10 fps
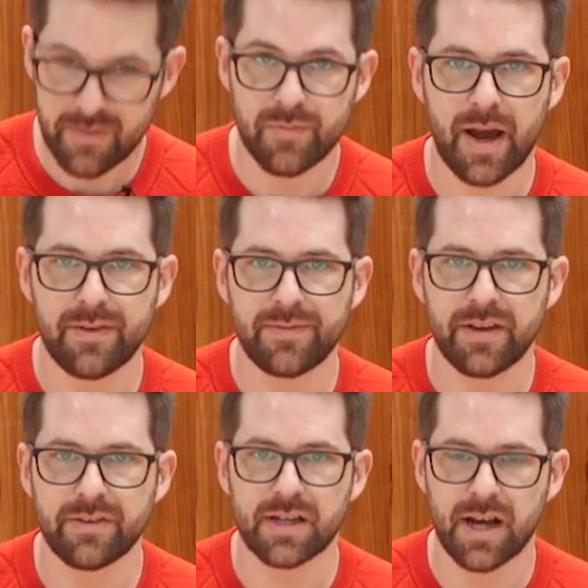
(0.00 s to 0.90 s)
My
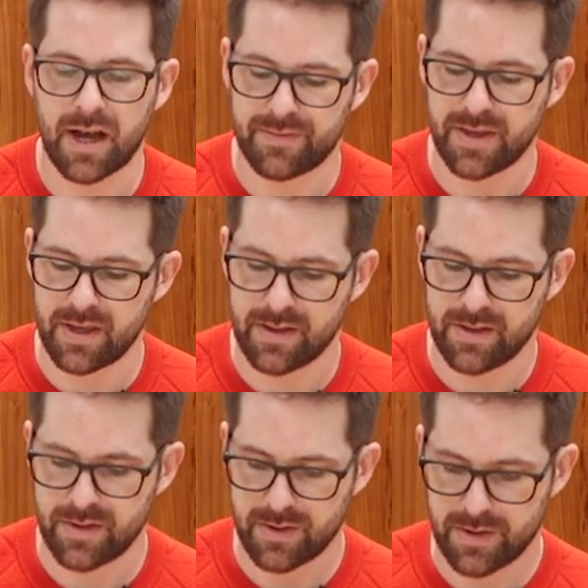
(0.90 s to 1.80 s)
Favorite Coffee.
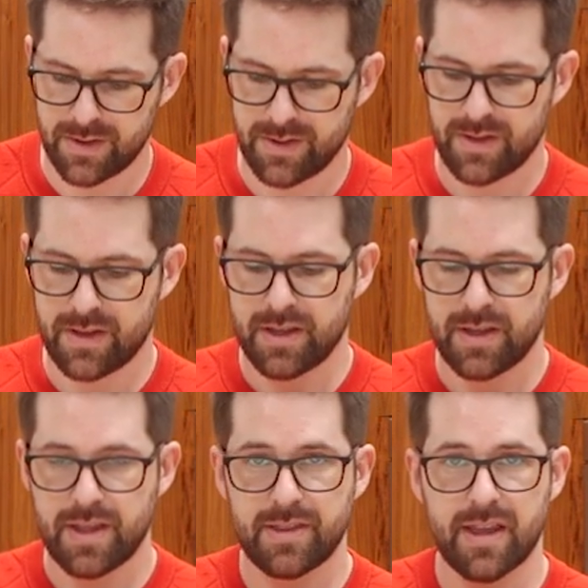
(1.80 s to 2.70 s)

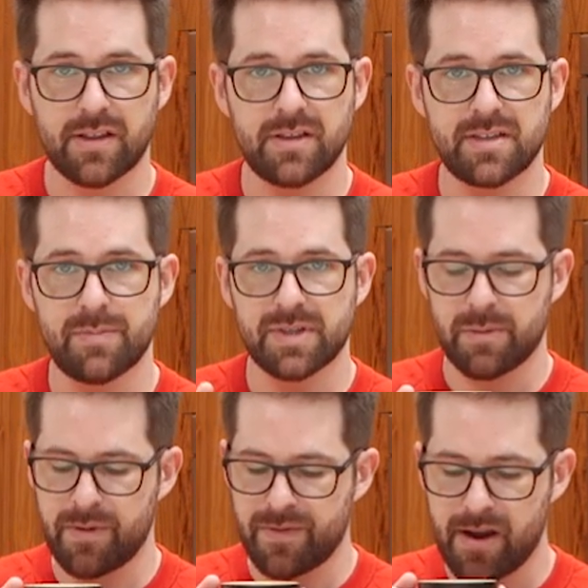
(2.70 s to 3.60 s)
Take a little sip, it's
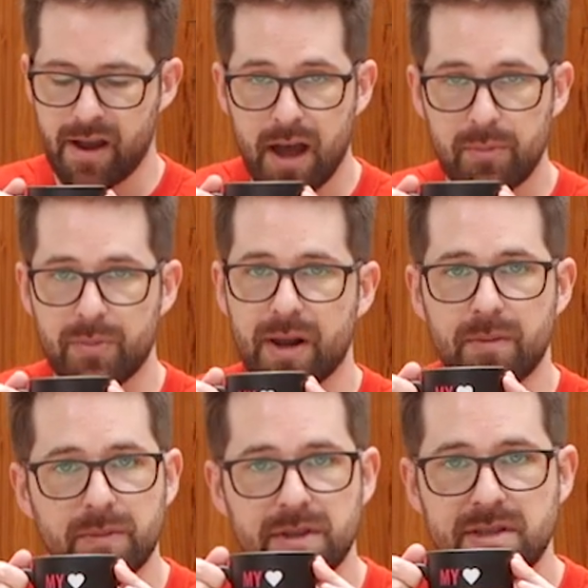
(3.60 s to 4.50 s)
gonna be very hot, but
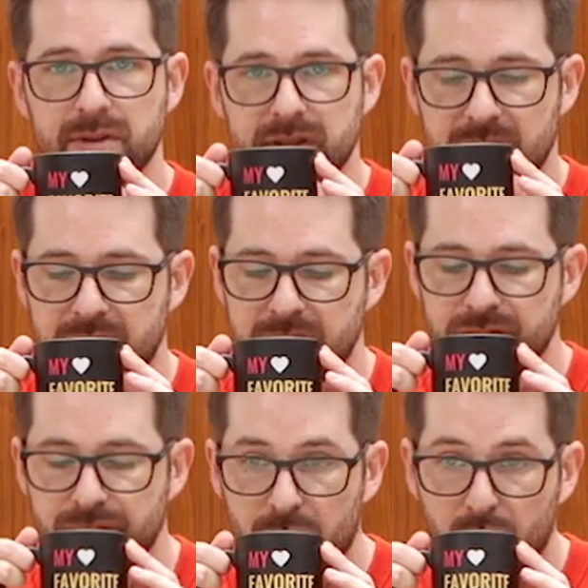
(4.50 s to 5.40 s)
I'm too excited to
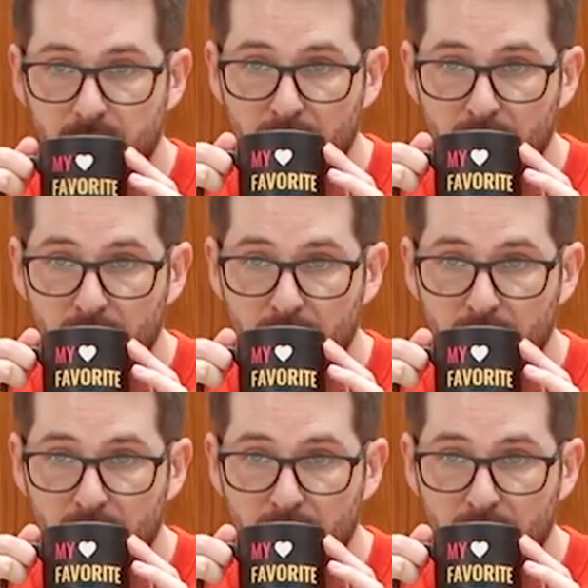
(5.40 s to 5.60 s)
drink it.